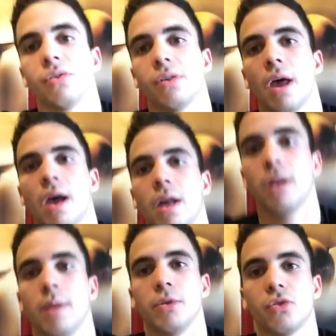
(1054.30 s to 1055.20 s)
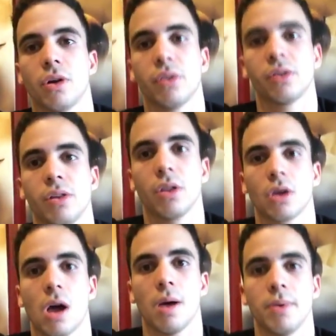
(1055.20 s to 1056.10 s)
that. Let me try to see the
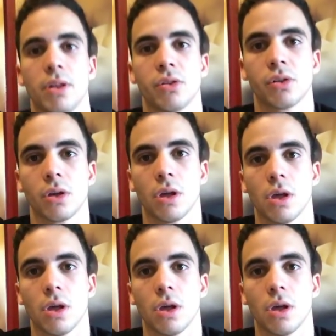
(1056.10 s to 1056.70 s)
comments.